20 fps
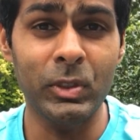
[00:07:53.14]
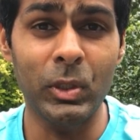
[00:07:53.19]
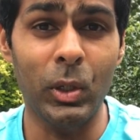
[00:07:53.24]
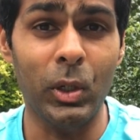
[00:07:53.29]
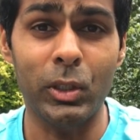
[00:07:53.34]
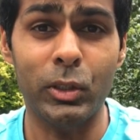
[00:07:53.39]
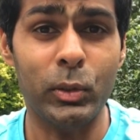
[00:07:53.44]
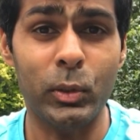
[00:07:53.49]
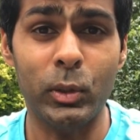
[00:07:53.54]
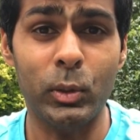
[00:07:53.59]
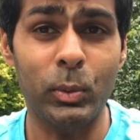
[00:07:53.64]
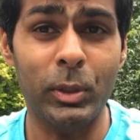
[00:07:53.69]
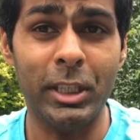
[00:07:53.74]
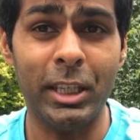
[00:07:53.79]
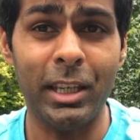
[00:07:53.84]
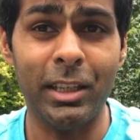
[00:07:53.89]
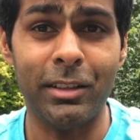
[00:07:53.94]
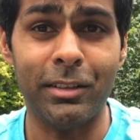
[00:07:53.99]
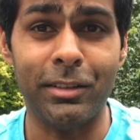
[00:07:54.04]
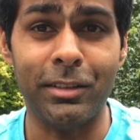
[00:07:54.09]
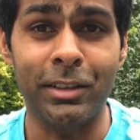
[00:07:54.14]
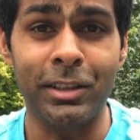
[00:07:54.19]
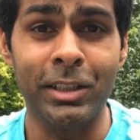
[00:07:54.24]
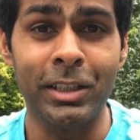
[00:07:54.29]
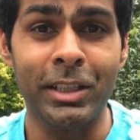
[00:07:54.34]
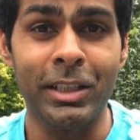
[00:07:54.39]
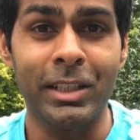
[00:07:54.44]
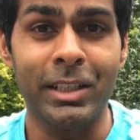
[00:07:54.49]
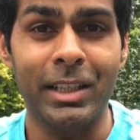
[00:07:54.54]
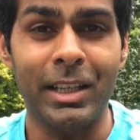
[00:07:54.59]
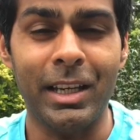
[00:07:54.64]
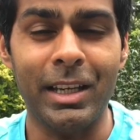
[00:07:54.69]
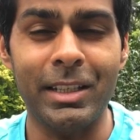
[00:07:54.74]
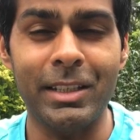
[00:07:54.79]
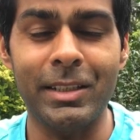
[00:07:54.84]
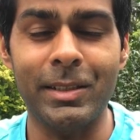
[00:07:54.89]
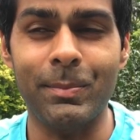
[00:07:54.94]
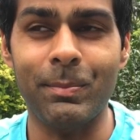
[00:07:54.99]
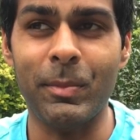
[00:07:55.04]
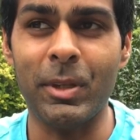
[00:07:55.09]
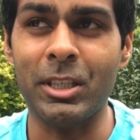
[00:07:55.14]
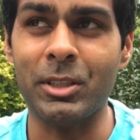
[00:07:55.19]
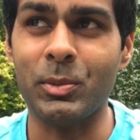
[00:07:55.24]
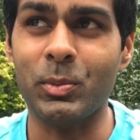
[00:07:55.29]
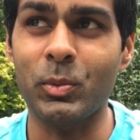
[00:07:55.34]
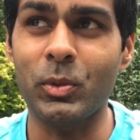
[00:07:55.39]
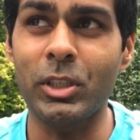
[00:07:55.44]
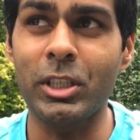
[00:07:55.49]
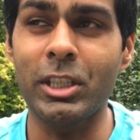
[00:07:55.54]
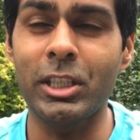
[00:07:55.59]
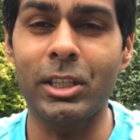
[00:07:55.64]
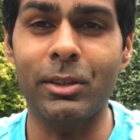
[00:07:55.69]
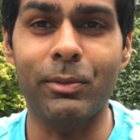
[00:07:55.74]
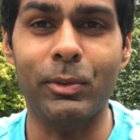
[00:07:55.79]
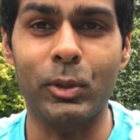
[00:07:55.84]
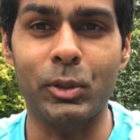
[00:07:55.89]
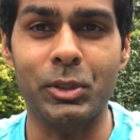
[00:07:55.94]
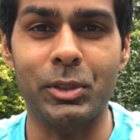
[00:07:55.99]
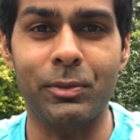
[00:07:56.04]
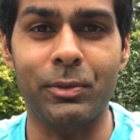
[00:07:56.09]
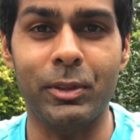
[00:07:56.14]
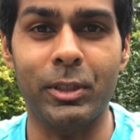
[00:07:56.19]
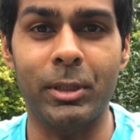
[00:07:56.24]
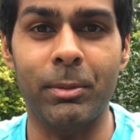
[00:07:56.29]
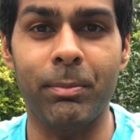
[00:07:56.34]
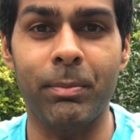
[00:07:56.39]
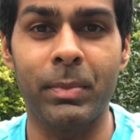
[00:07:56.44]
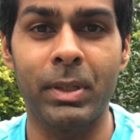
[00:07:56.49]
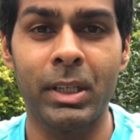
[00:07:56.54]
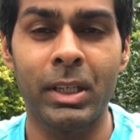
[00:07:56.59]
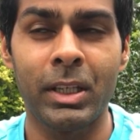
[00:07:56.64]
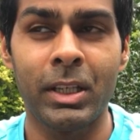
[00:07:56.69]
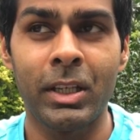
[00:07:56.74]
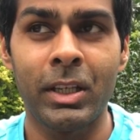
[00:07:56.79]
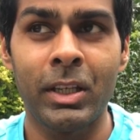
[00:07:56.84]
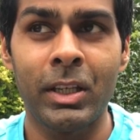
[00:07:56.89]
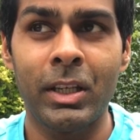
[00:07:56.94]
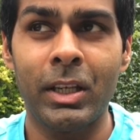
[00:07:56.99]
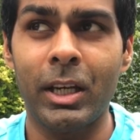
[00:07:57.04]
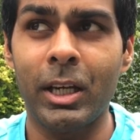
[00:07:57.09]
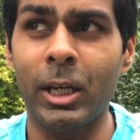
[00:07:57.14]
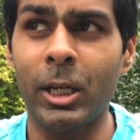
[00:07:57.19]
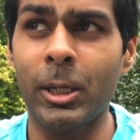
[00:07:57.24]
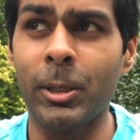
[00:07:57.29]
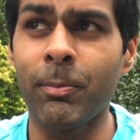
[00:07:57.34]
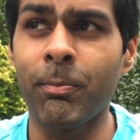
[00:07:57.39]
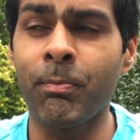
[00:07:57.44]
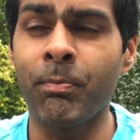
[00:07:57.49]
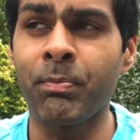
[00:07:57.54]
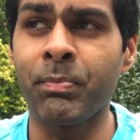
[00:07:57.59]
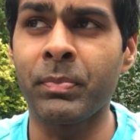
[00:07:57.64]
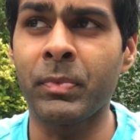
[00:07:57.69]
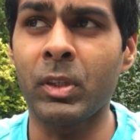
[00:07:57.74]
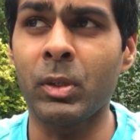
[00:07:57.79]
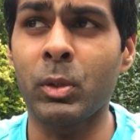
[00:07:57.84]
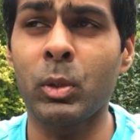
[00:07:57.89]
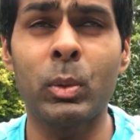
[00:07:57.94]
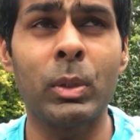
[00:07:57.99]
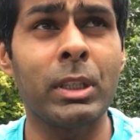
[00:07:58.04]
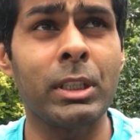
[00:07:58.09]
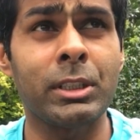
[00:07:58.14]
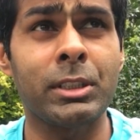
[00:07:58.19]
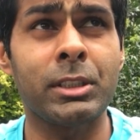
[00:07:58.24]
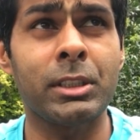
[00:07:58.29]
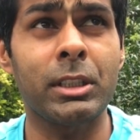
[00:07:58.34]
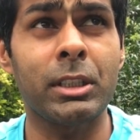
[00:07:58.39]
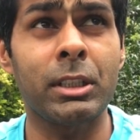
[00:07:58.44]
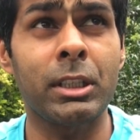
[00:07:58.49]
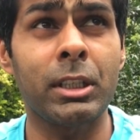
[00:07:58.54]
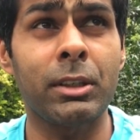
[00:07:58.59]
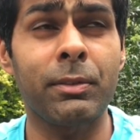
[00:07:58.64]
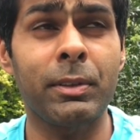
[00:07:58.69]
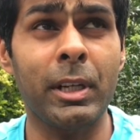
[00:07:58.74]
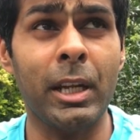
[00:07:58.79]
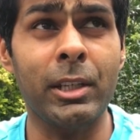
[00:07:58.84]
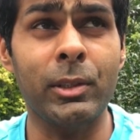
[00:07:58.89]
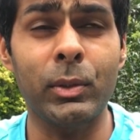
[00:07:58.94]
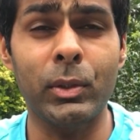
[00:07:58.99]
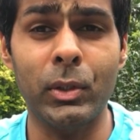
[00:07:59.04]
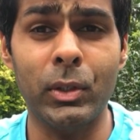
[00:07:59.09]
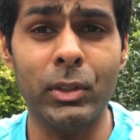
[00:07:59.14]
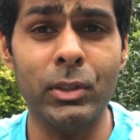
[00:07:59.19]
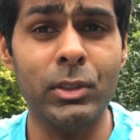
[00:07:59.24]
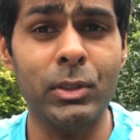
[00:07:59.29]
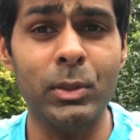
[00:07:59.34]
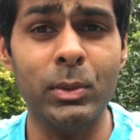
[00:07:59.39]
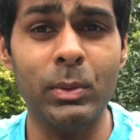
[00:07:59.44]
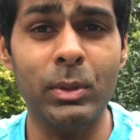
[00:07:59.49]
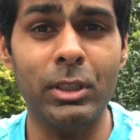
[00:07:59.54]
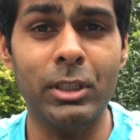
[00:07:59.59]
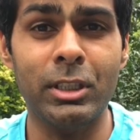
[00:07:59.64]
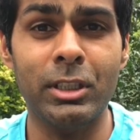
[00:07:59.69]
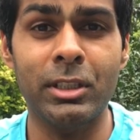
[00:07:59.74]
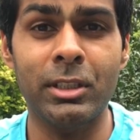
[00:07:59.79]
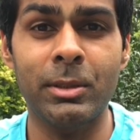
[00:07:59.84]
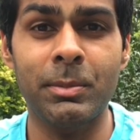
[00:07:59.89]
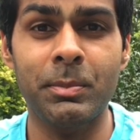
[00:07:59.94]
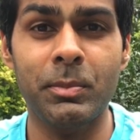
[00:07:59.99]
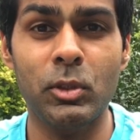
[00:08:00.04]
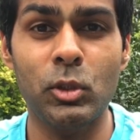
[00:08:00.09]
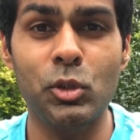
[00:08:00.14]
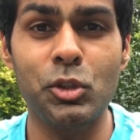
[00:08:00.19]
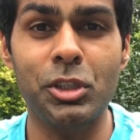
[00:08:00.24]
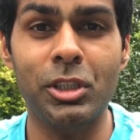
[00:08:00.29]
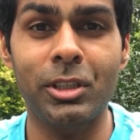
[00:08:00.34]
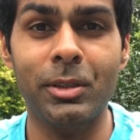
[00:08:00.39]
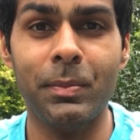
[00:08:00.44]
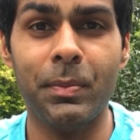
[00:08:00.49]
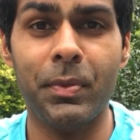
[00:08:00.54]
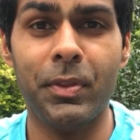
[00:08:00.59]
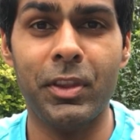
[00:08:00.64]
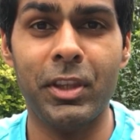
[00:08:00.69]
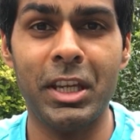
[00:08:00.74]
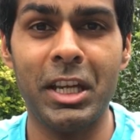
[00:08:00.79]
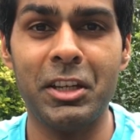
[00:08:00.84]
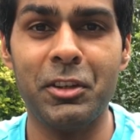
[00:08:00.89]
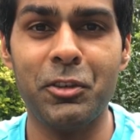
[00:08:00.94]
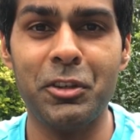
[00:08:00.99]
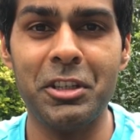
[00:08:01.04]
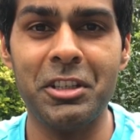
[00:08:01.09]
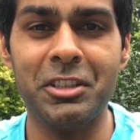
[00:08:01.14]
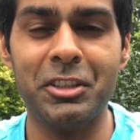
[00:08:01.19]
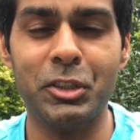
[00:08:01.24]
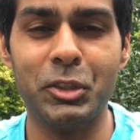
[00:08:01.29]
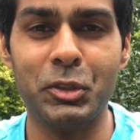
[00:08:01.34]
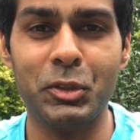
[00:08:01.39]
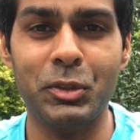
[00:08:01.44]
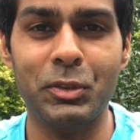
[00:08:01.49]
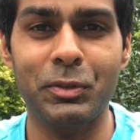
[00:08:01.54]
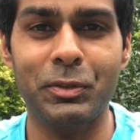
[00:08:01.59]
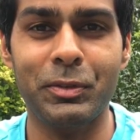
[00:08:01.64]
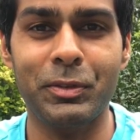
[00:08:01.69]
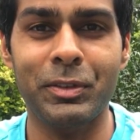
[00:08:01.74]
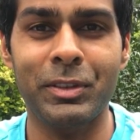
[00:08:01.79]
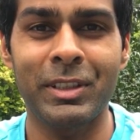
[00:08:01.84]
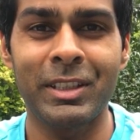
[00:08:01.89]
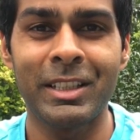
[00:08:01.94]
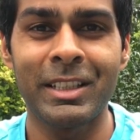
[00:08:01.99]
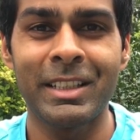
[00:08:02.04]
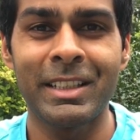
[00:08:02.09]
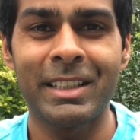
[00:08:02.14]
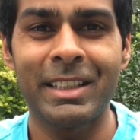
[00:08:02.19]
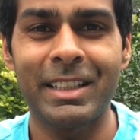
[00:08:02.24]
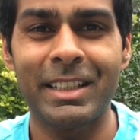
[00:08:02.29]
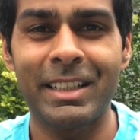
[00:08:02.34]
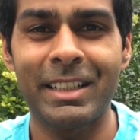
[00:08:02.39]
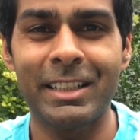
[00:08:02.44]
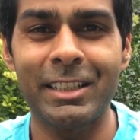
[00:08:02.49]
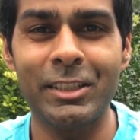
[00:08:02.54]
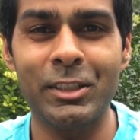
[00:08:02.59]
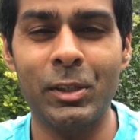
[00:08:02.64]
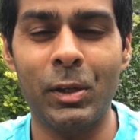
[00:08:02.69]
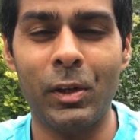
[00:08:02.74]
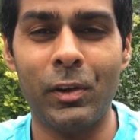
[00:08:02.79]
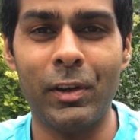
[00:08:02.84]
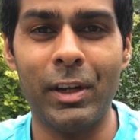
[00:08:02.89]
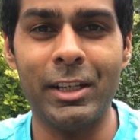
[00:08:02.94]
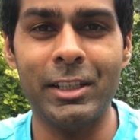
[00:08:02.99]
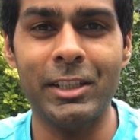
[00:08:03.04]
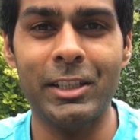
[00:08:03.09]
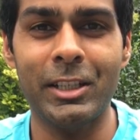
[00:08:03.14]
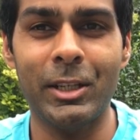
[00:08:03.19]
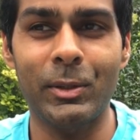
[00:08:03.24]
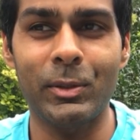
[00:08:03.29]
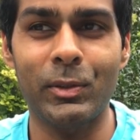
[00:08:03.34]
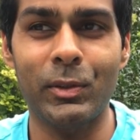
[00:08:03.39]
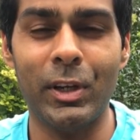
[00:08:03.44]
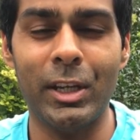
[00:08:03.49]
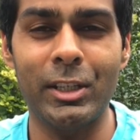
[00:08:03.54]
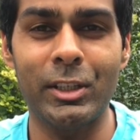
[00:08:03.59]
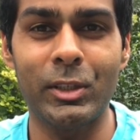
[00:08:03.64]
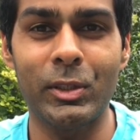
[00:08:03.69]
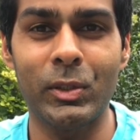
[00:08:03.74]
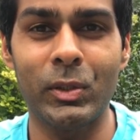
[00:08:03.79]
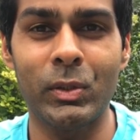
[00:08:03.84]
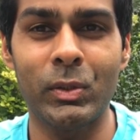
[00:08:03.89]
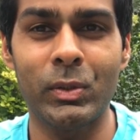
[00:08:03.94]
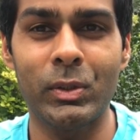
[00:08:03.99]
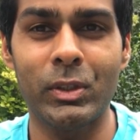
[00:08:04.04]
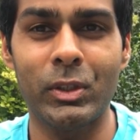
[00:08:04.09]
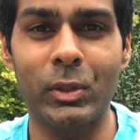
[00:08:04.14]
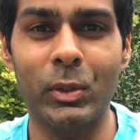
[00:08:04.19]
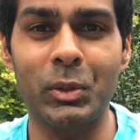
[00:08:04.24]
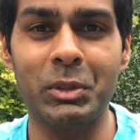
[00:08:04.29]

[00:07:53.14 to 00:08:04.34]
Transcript: all through the weekend, and that's really unfortunate for him. Who else? Fernando Alonso, usual theatrics of ranting down the radio and